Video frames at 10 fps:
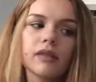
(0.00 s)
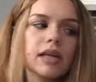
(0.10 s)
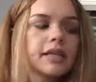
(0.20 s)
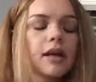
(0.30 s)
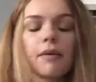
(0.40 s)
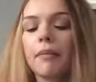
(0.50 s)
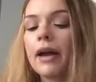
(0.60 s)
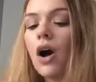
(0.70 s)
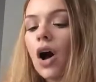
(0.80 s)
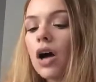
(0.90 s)
some of my
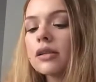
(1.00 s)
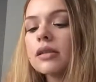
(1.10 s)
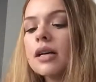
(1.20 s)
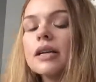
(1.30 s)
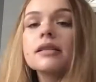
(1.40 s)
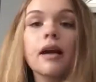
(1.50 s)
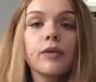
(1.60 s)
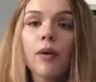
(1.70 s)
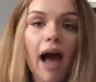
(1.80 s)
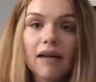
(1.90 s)
hauls. Some
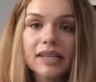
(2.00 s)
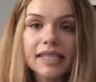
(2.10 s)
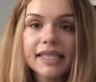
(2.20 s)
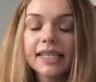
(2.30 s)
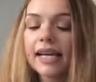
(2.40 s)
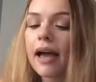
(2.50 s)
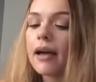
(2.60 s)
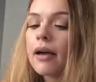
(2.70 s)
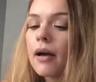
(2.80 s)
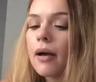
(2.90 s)
you haven't seen
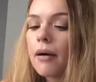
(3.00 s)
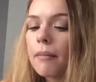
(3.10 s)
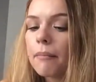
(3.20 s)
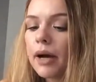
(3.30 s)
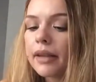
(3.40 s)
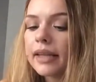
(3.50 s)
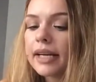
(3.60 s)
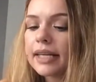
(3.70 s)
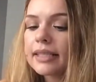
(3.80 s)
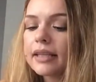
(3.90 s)
yet. But the
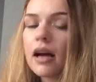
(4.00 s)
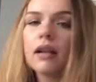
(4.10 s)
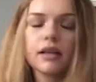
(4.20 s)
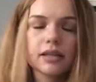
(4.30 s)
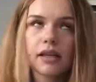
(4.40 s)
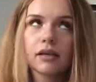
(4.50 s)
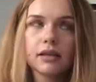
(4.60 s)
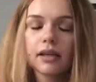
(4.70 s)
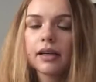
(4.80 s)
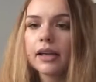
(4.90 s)
next, let's get on
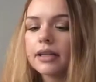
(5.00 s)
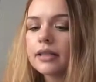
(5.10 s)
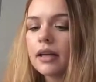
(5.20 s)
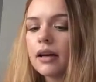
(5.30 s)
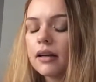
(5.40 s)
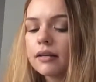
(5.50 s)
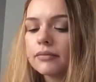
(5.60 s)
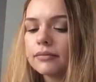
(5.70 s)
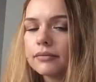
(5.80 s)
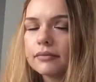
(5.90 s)
to the next
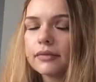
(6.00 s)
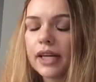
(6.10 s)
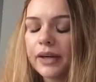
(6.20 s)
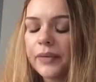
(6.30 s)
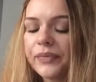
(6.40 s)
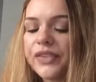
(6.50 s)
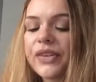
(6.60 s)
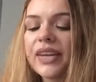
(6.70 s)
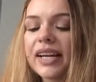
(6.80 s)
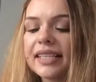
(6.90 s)
item.
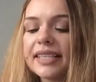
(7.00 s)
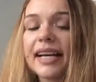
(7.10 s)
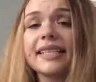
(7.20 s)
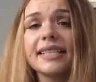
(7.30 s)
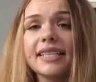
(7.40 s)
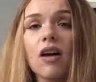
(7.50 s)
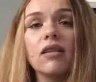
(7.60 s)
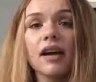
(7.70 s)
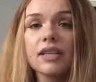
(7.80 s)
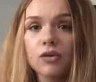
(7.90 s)
So the next thing, I did sell a
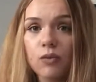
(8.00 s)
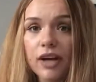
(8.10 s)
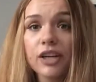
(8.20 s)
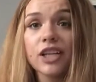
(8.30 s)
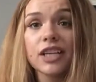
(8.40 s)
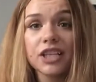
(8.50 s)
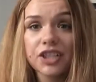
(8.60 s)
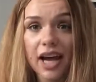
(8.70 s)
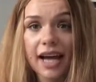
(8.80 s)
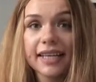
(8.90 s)
lot of sweaters and
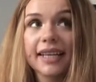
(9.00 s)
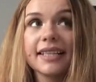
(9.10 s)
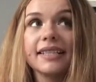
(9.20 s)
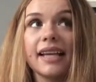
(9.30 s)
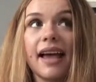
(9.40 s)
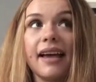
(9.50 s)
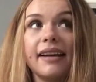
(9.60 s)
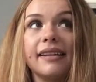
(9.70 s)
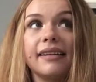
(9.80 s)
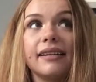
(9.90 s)
jackets
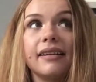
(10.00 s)
and